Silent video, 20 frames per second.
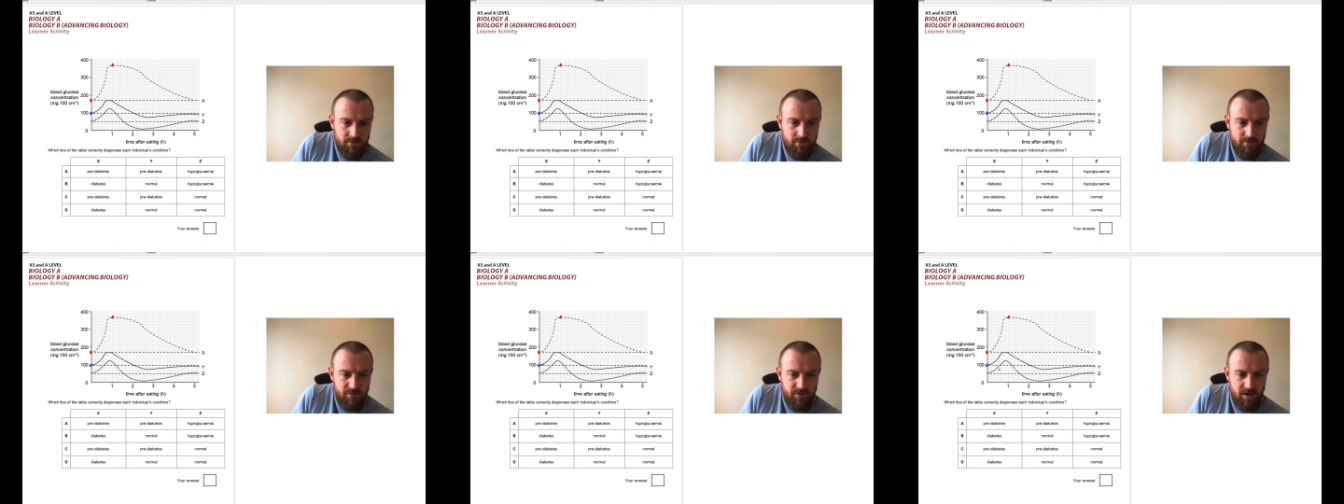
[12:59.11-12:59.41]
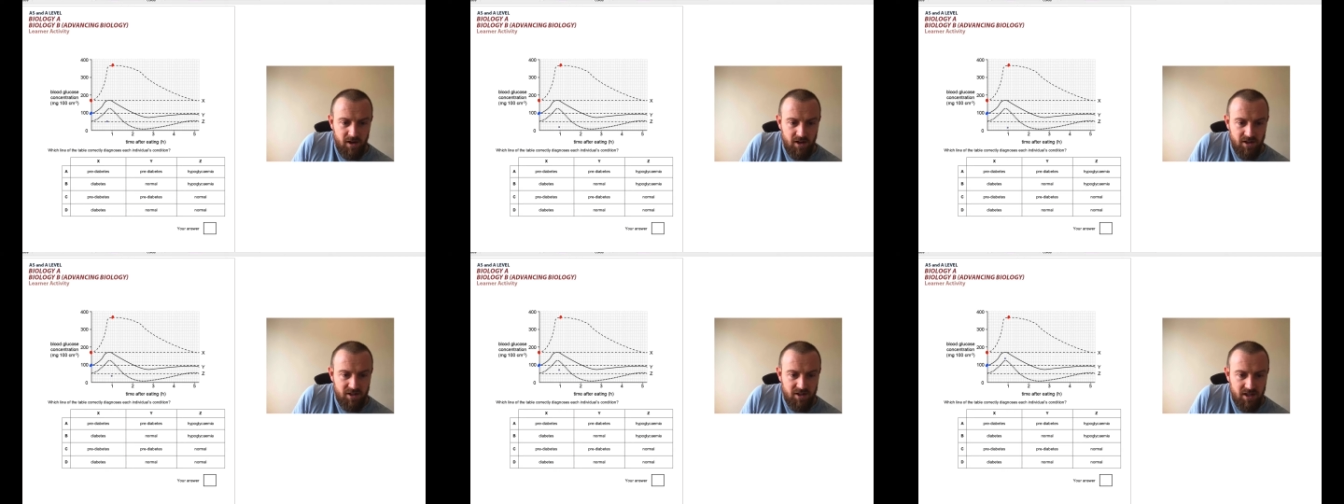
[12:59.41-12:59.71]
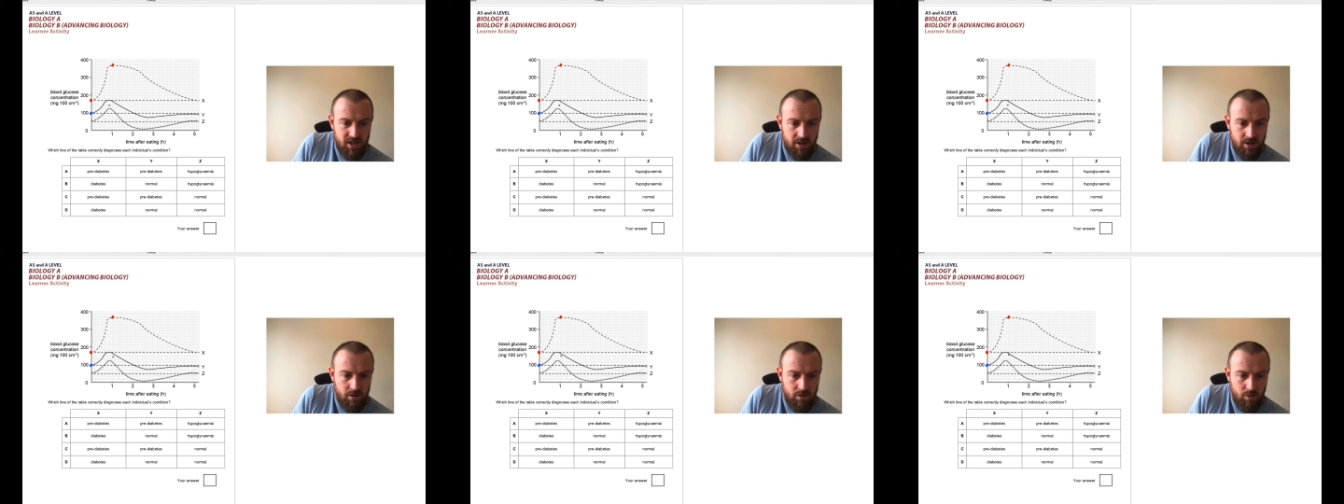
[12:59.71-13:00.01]

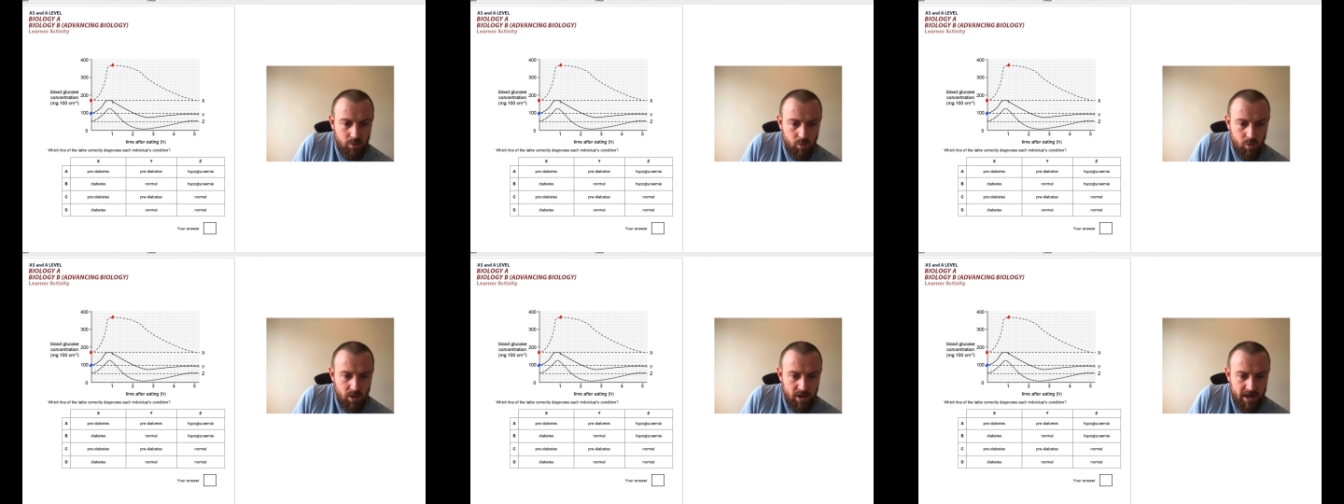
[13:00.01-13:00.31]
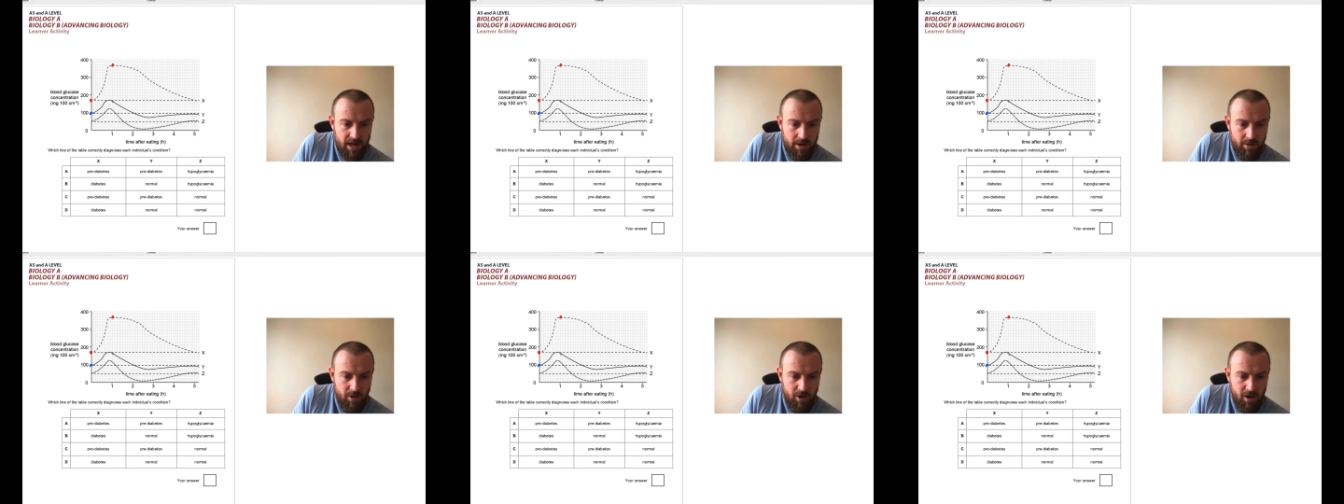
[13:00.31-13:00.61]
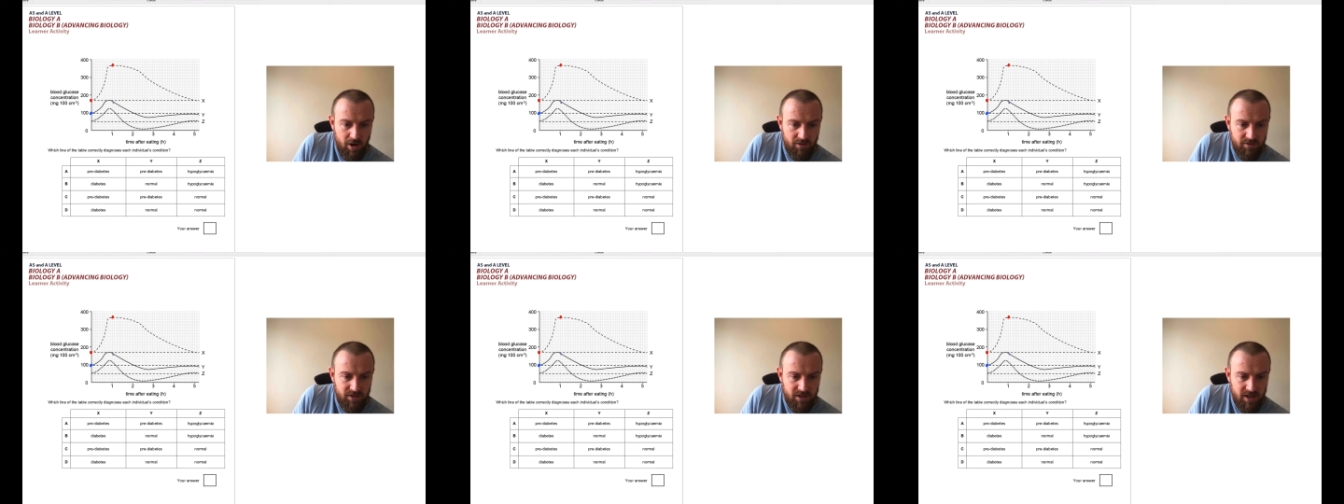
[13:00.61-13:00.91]
Fasting 1 hour
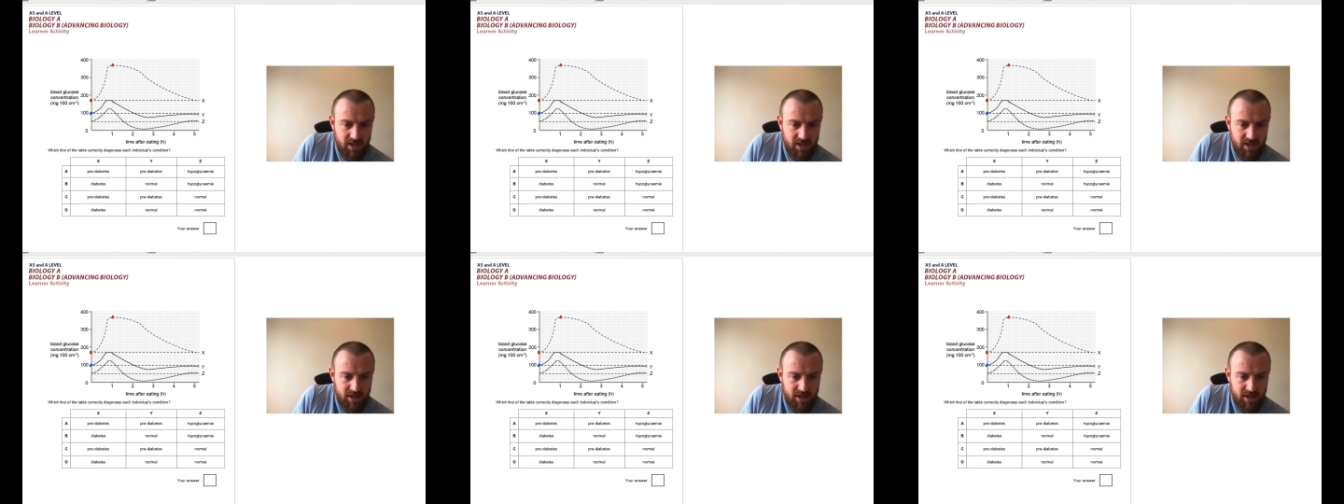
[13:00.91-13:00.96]
after